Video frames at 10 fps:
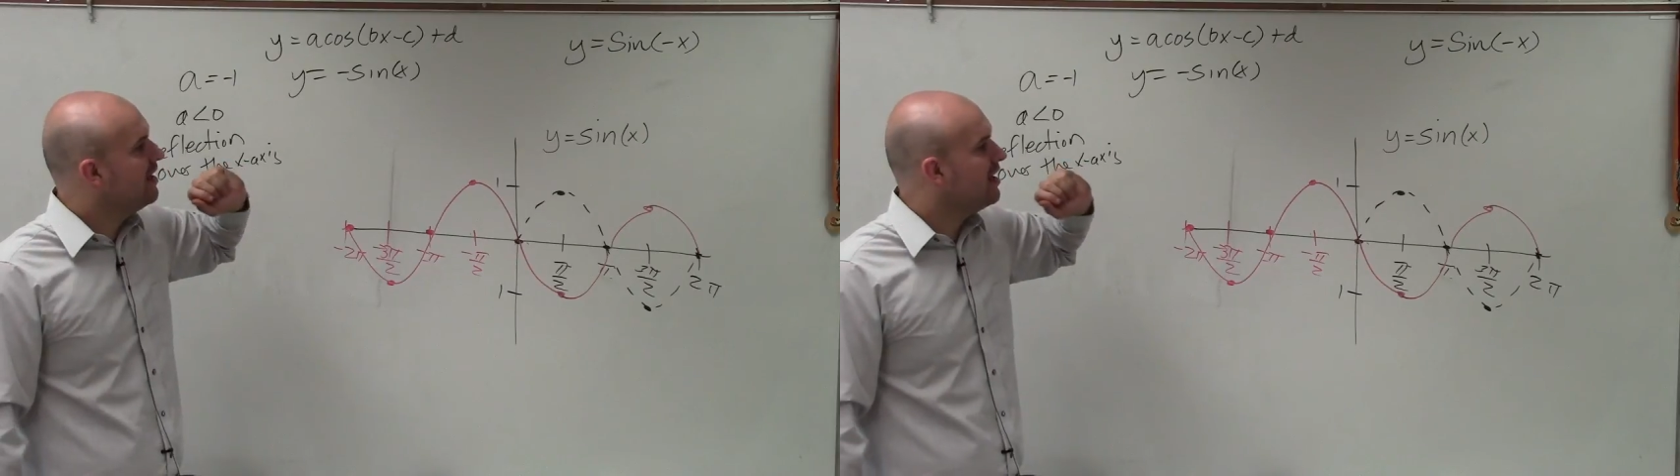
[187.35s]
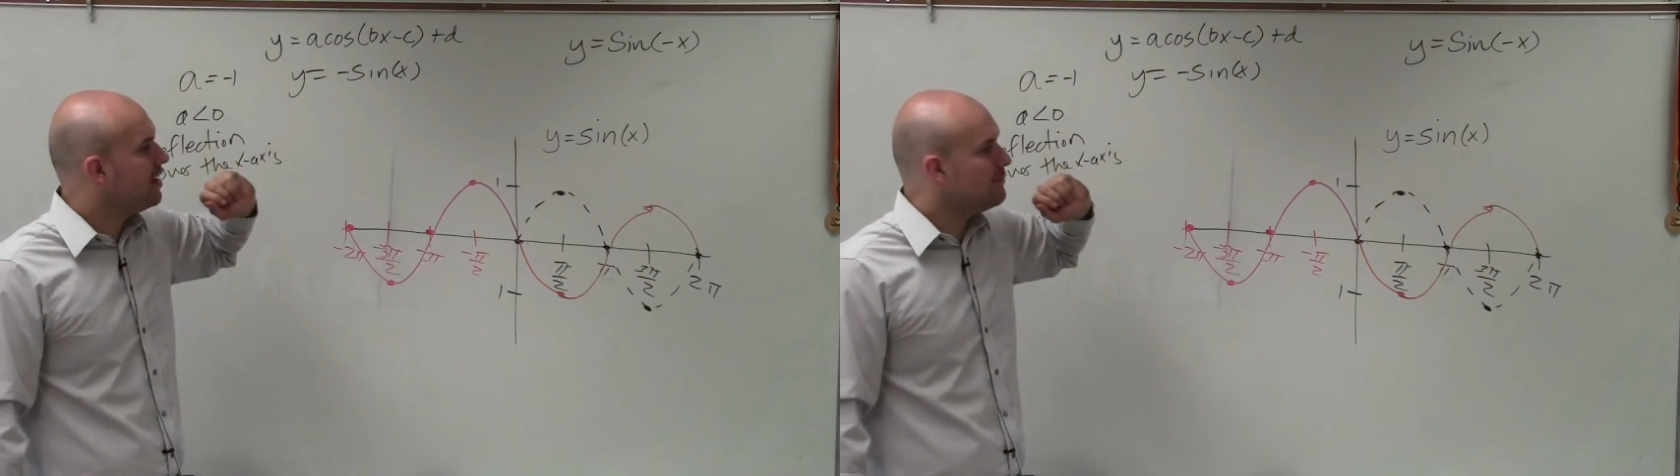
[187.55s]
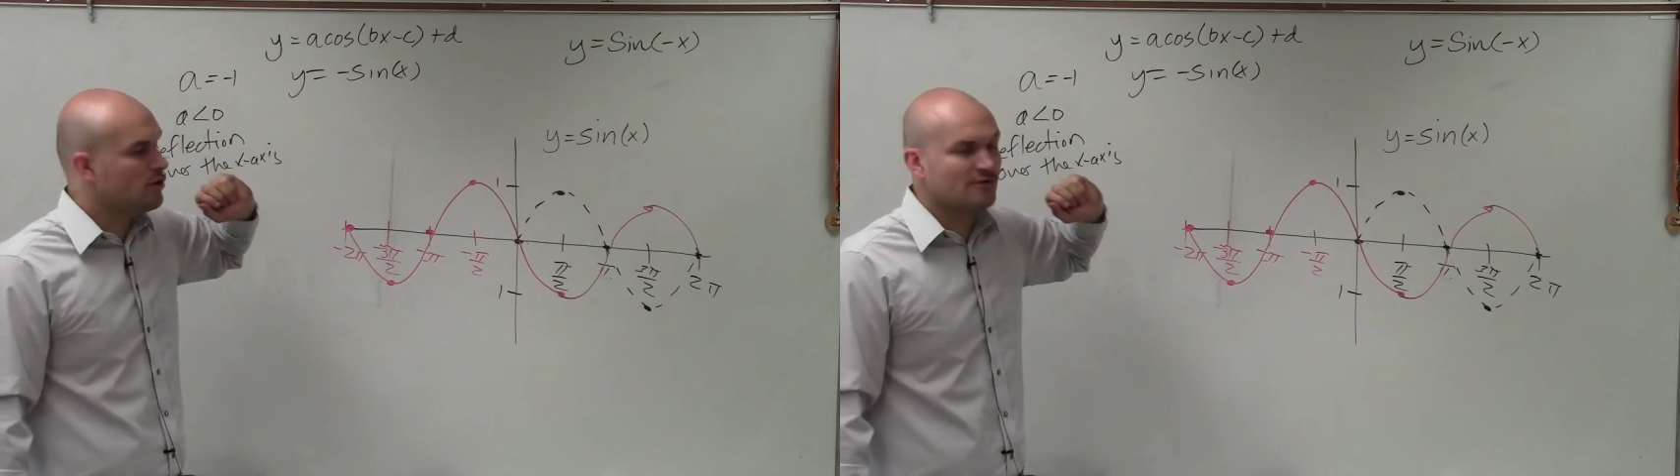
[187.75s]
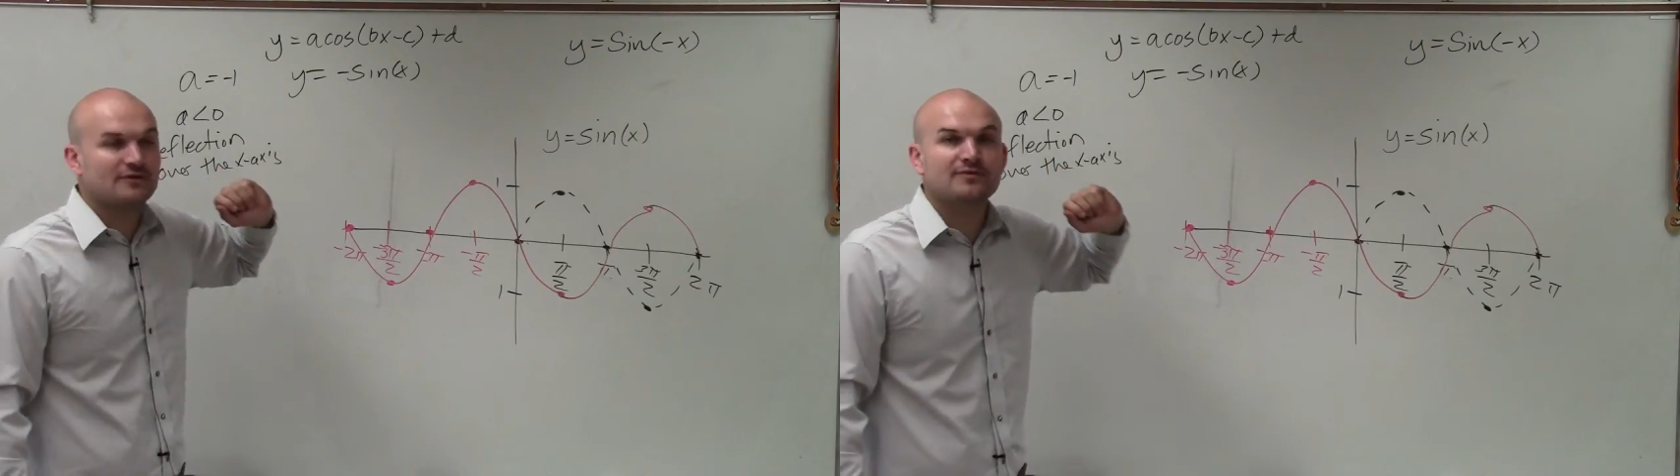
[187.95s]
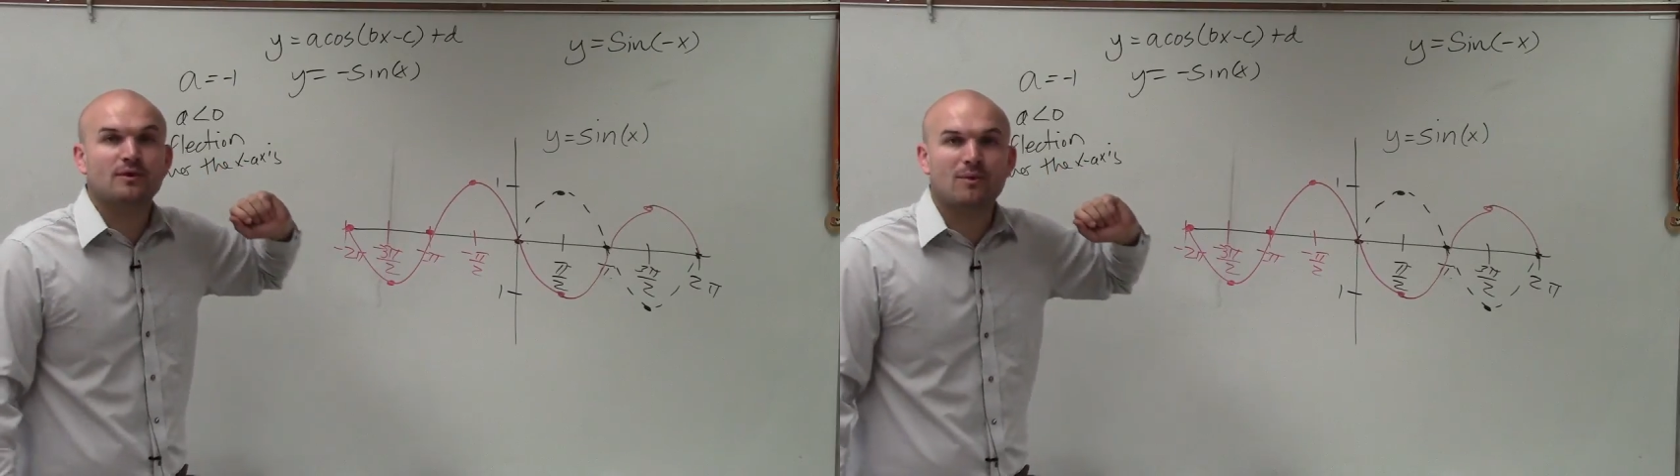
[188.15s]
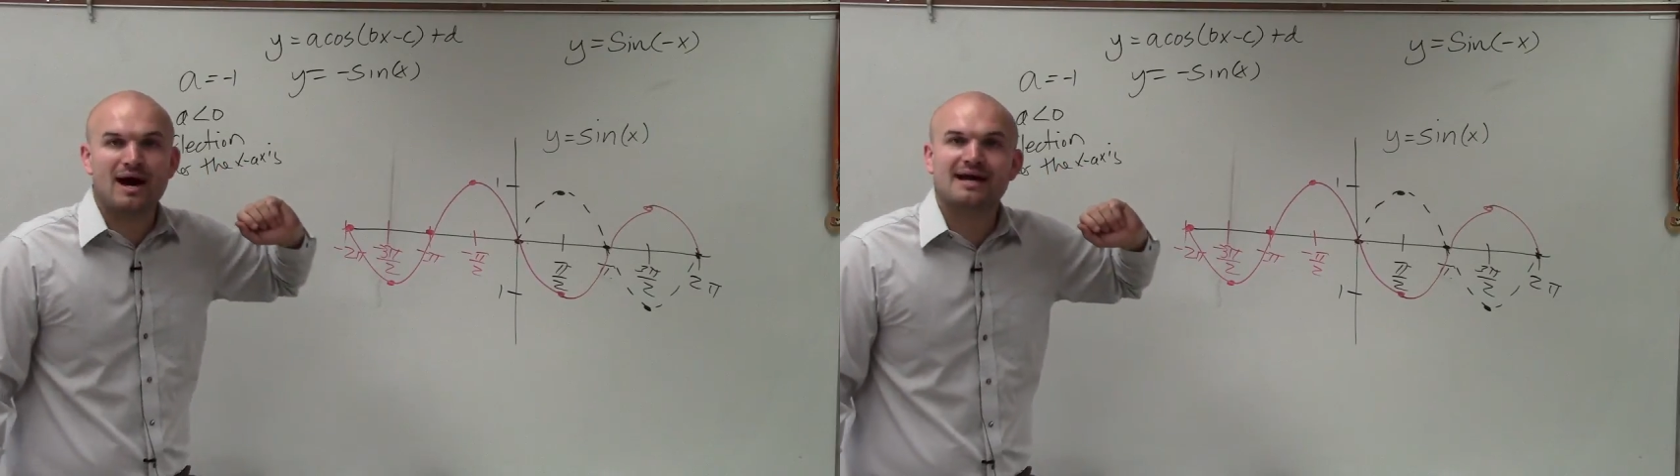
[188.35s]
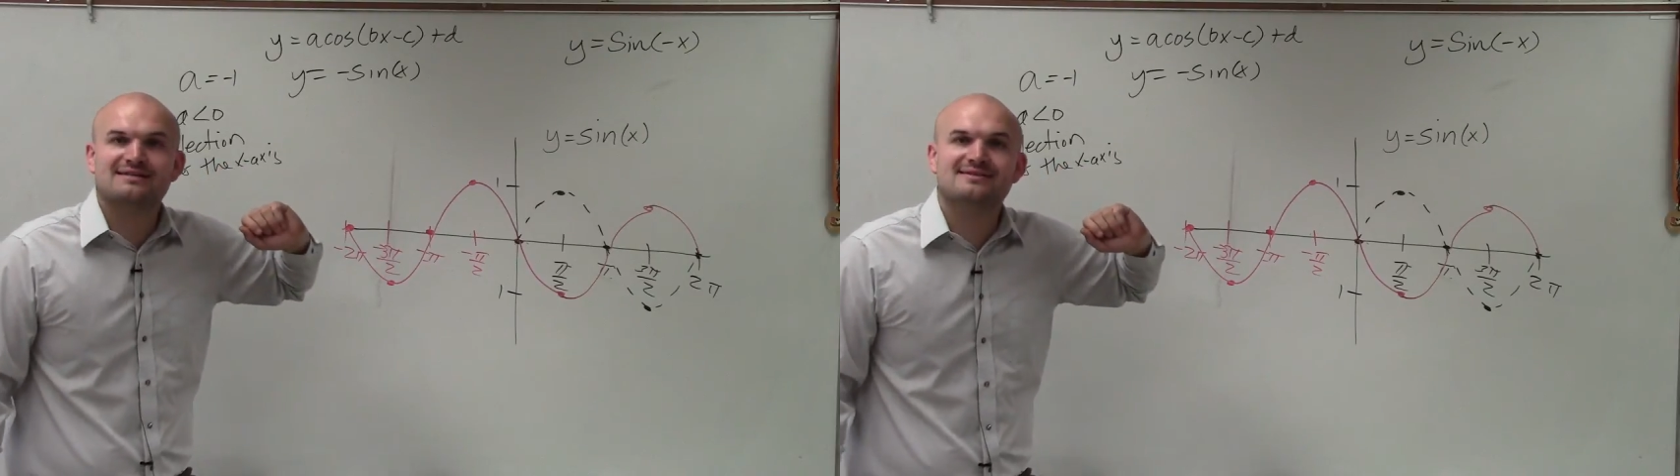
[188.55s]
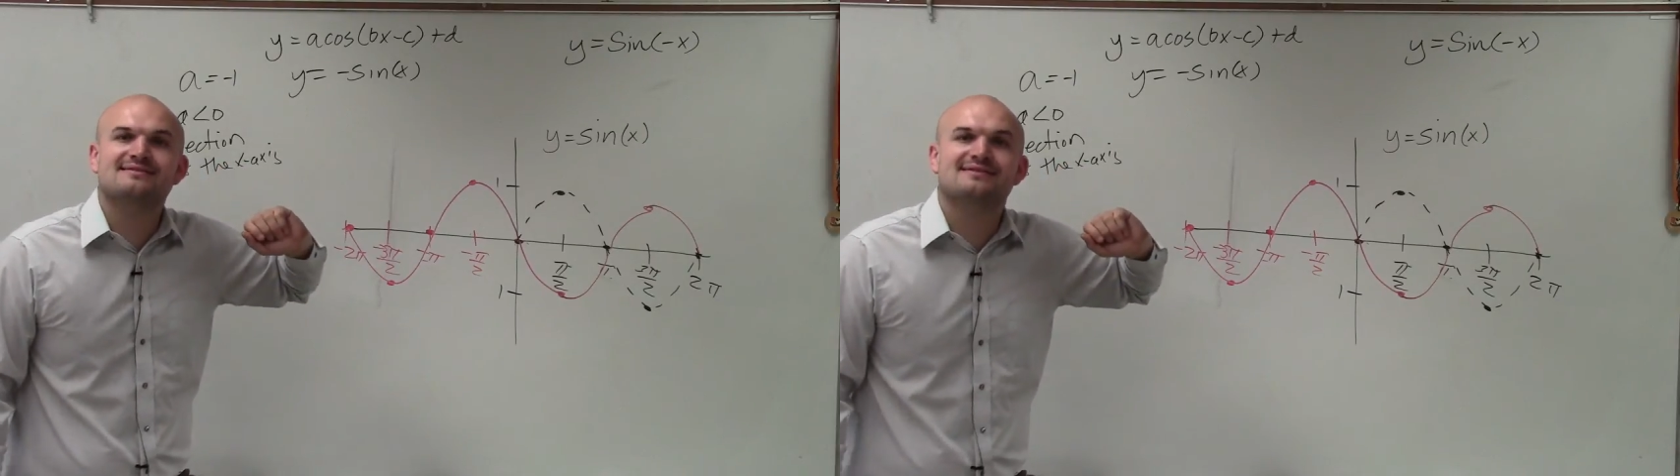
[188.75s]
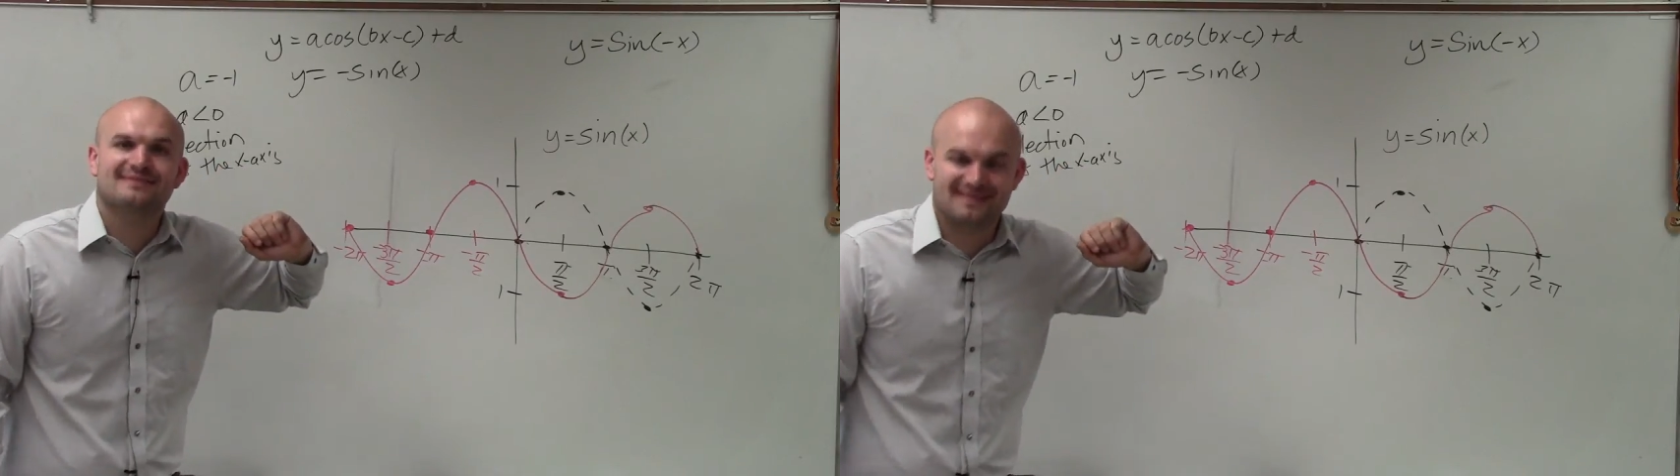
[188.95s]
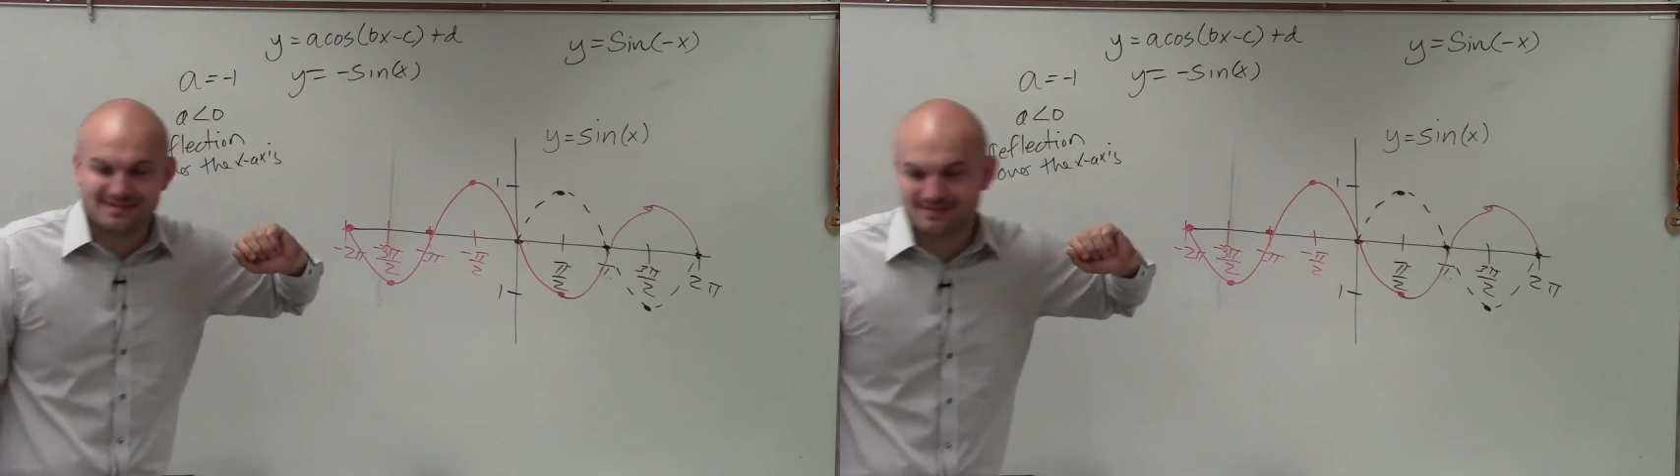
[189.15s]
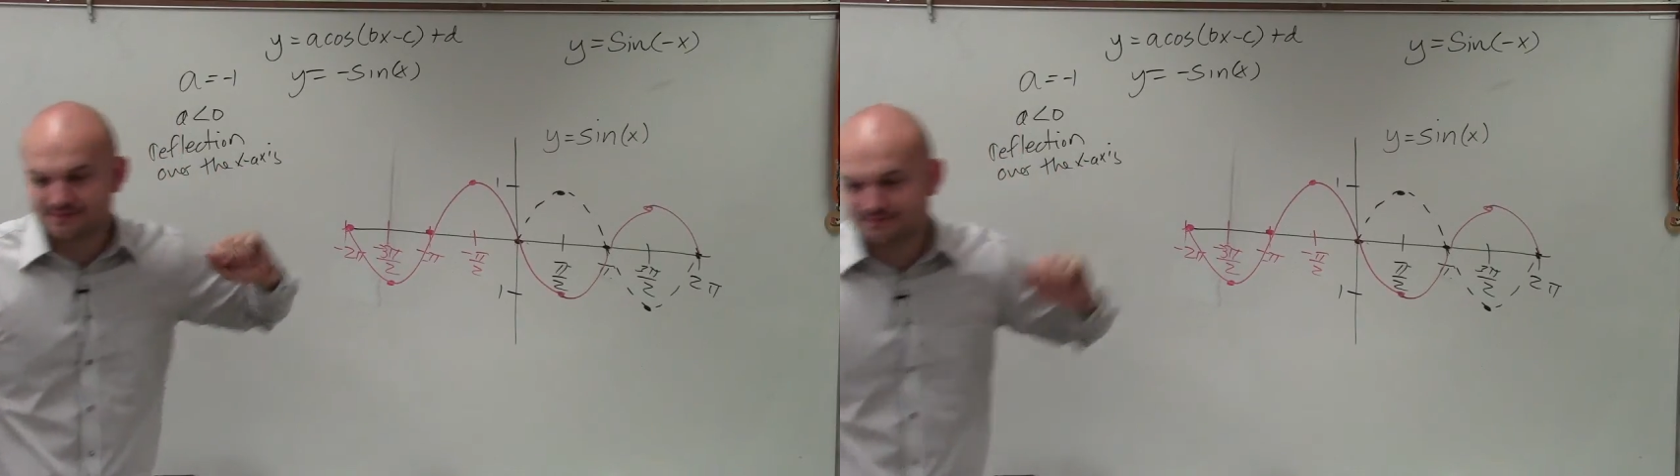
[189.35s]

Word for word: over the y-axis. Thanks.